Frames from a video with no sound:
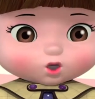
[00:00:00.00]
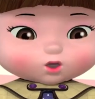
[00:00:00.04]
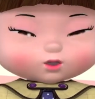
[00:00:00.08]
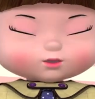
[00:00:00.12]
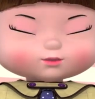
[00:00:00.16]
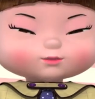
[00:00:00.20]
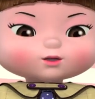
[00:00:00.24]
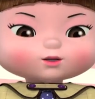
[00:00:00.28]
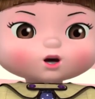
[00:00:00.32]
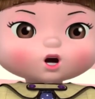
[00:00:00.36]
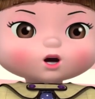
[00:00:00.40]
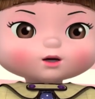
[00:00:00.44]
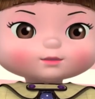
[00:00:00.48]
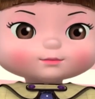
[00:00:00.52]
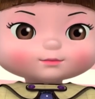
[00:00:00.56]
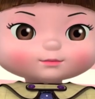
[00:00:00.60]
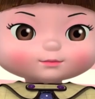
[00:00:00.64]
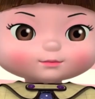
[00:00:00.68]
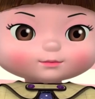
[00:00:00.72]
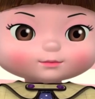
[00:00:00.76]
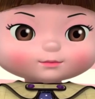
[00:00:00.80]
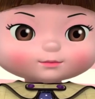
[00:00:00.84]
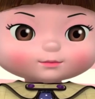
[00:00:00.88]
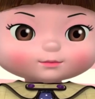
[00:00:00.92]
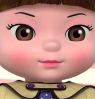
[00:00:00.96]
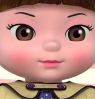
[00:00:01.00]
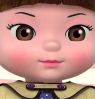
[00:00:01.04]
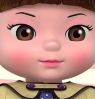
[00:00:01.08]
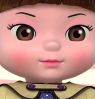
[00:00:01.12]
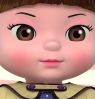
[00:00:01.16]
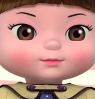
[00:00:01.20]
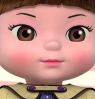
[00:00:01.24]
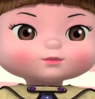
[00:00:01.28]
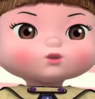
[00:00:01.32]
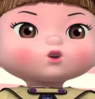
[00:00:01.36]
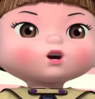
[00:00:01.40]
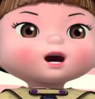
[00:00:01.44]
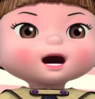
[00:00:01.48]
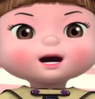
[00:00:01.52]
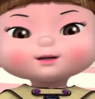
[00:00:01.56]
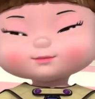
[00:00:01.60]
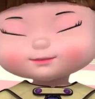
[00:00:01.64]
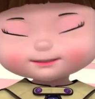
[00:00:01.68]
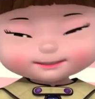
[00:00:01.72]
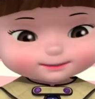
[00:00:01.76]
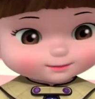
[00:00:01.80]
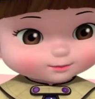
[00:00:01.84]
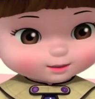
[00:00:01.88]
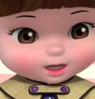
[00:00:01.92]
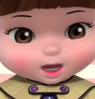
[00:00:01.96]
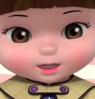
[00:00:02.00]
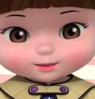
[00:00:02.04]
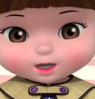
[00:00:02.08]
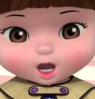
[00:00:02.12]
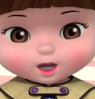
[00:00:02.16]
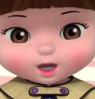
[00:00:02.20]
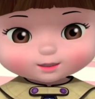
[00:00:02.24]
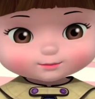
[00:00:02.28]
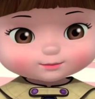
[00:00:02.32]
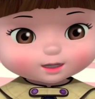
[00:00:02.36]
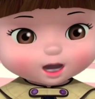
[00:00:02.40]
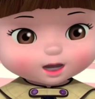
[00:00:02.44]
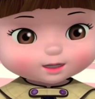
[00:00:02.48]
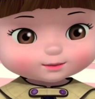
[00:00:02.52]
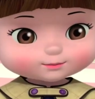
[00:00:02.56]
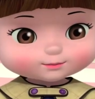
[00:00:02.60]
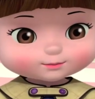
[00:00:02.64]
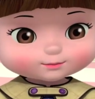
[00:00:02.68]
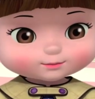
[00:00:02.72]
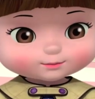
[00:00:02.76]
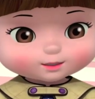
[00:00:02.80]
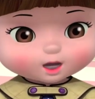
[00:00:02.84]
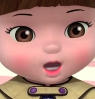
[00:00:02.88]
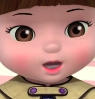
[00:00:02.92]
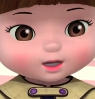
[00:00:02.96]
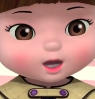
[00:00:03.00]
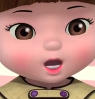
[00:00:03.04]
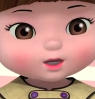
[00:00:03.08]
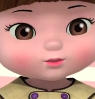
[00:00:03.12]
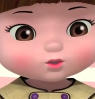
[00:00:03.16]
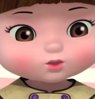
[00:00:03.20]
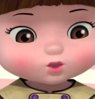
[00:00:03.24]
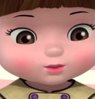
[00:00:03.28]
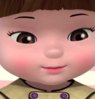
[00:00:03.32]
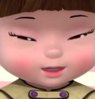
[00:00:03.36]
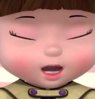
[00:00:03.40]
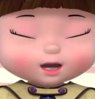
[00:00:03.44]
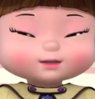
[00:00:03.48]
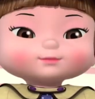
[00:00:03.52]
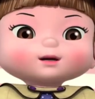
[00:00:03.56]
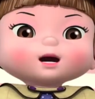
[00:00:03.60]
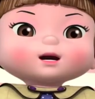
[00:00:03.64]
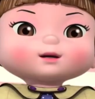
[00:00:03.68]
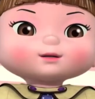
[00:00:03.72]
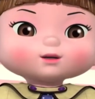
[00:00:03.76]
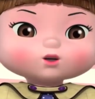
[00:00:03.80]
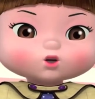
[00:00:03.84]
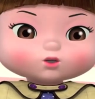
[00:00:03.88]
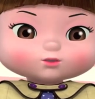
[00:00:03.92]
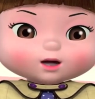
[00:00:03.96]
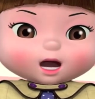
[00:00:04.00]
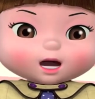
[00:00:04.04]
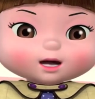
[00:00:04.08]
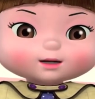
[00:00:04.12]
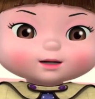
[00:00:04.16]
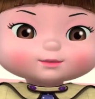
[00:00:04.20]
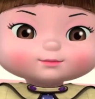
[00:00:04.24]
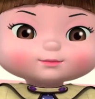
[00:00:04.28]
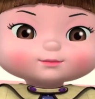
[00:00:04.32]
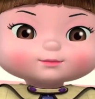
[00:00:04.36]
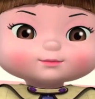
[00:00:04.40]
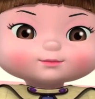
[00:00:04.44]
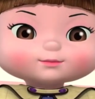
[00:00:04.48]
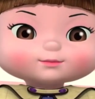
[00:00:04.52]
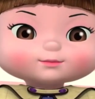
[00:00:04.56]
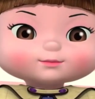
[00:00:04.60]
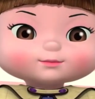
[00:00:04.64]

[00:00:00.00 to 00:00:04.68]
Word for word: Let's go. We've got to find my tadpole. Nothing's gonna get in our way.